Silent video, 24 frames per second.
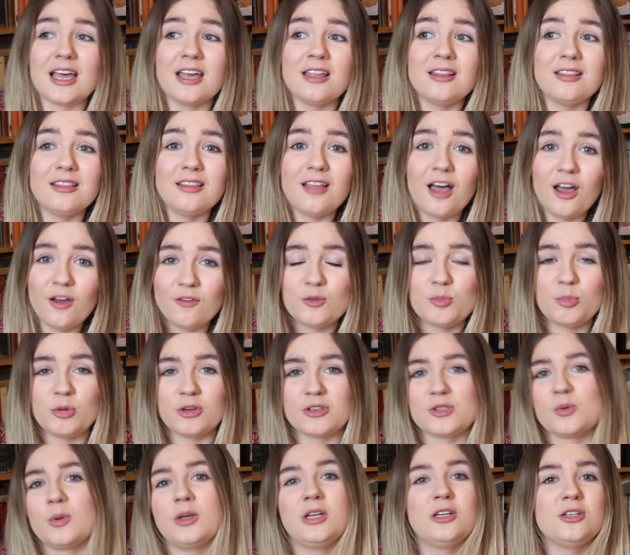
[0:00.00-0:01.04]
I loved
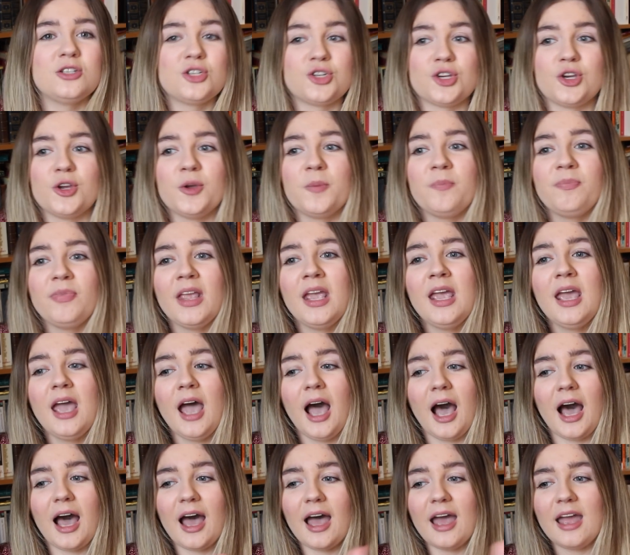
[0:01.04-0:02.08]
books one and two.
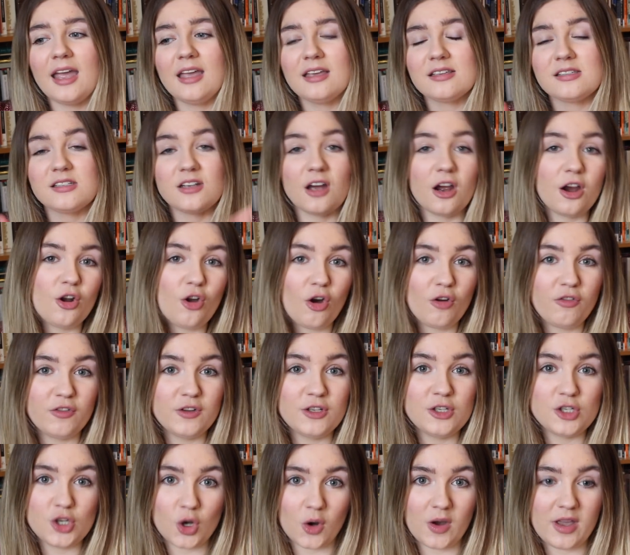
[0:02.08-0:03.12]
I started off
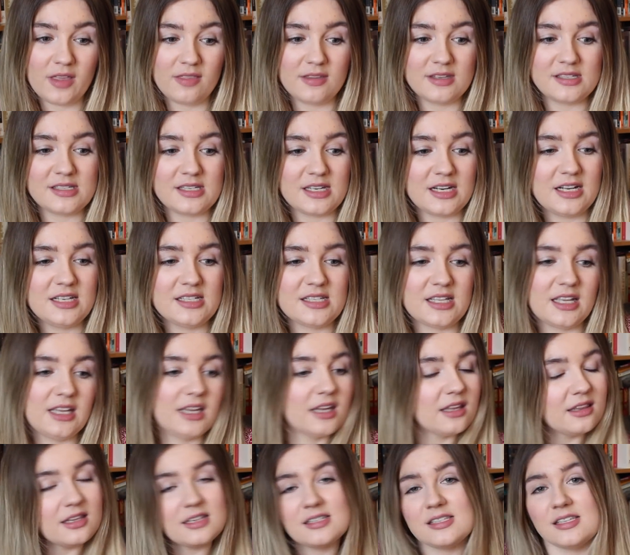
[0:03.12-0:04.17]
enjoying the series,
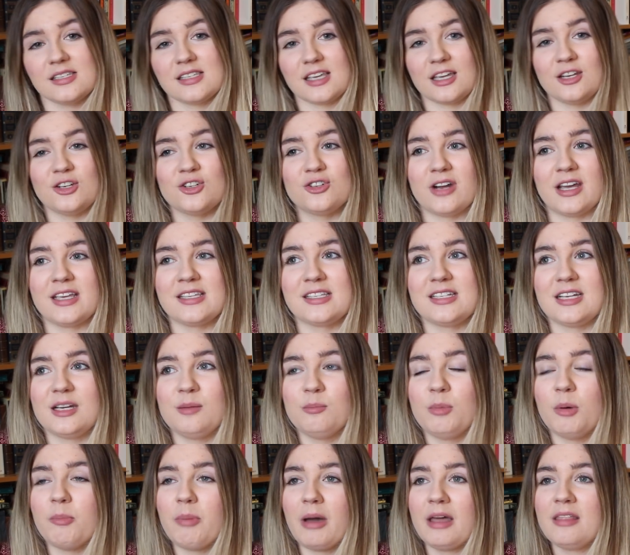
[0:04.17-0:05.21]
thinking this is
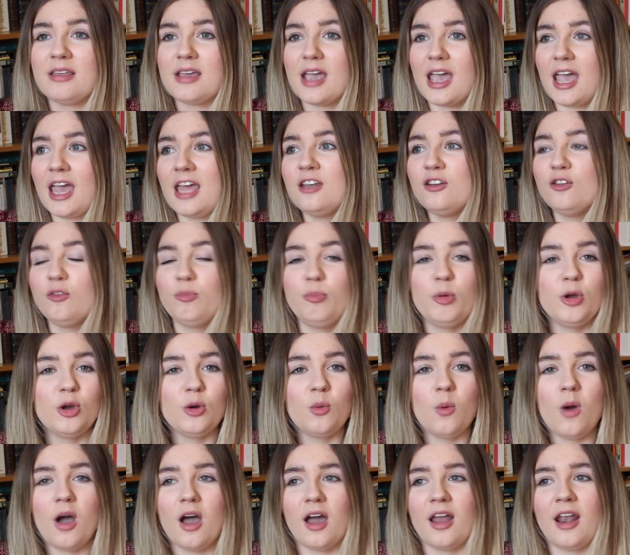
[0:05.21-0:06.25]
interesting, but by the end of
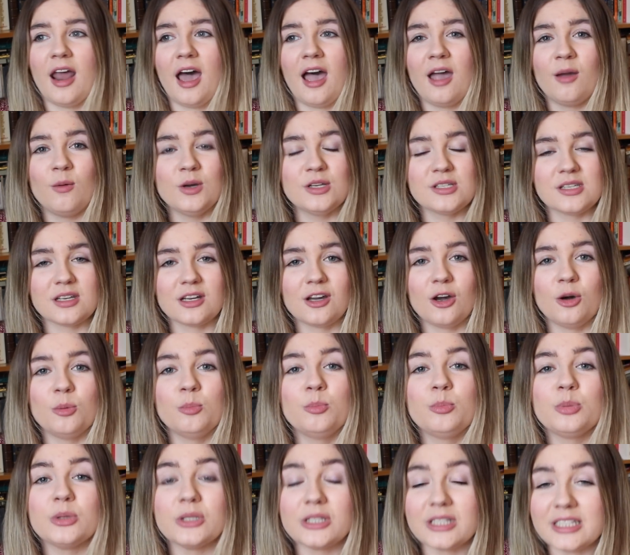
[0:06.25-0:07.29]
book one, I was
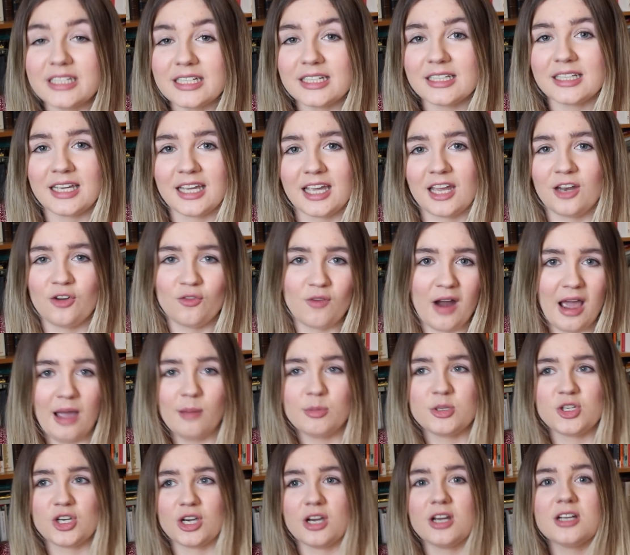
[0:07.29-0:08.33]
completely
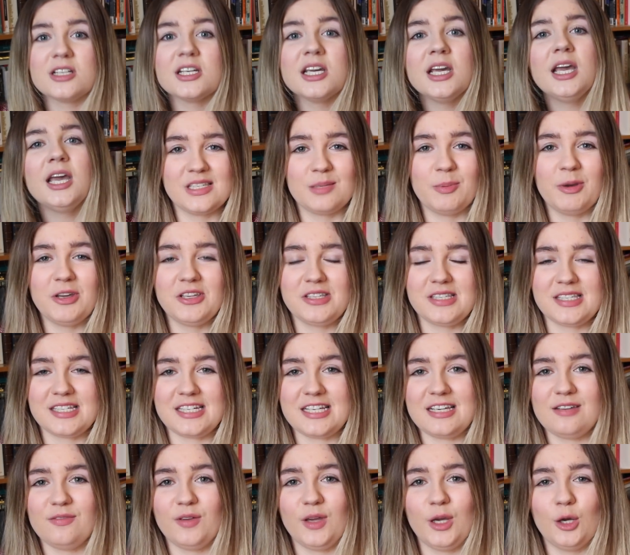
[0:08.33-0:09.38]
enraptured. It's about
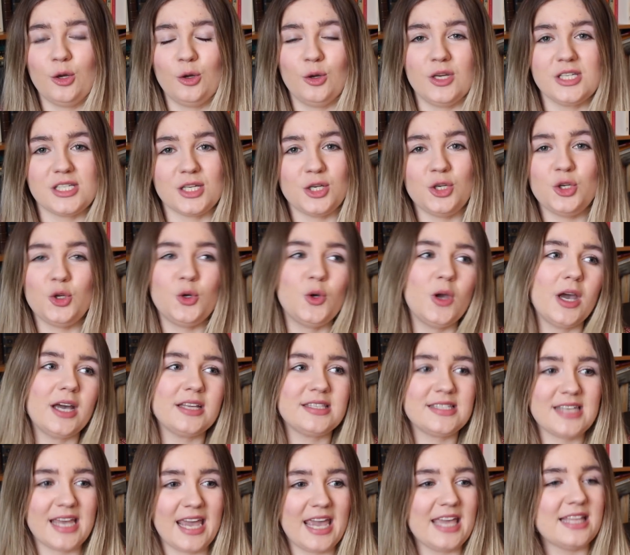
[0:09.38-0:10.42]
Stevie, who is a new
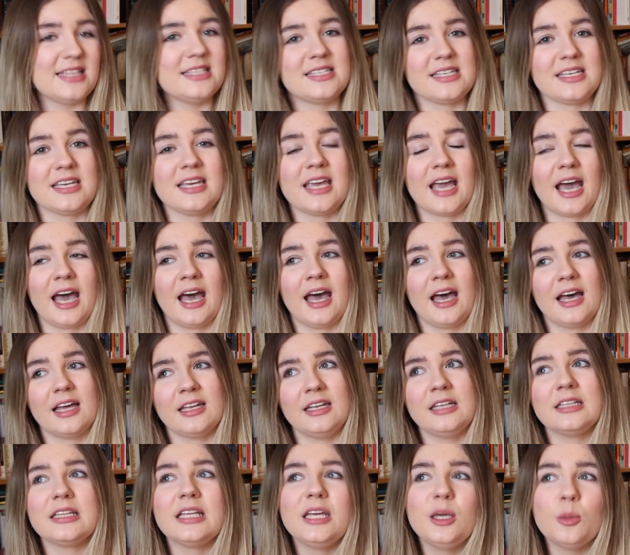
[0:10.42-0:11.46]
attendee at
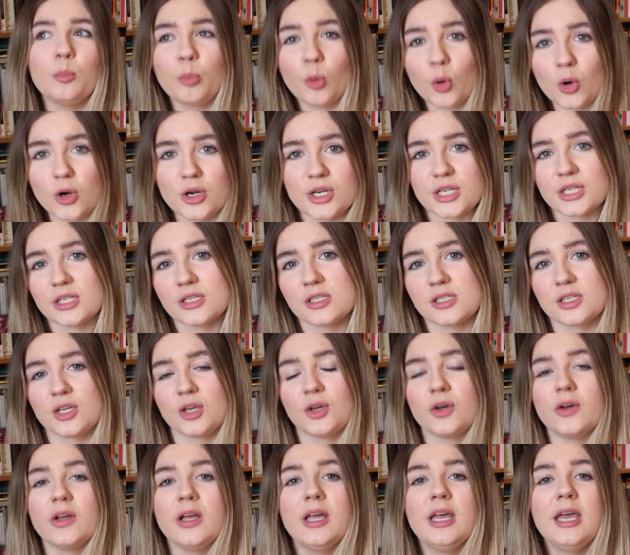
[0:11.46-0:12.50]
an elite boarding
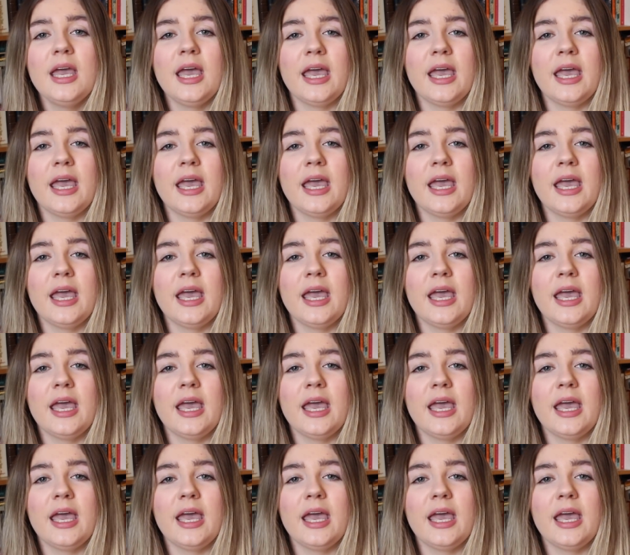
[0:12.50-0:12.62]
school.